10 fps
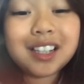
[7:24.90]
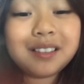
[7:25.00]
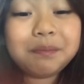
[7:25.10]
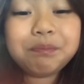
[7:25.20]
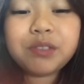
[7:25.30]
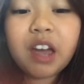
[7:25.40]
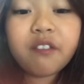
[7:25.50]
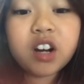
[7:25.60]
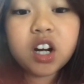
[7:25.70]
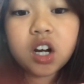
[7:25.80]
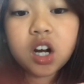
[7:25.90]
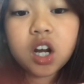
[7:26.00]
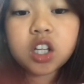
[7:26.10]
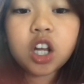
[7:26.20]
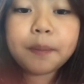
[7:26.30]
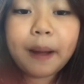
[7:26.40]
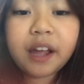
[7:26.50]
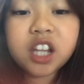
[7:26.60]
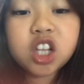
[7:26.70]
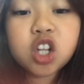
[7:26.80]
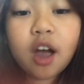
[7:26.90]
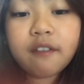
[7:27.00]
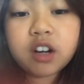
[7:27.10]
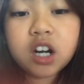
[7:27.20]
Never judge a book by its cover.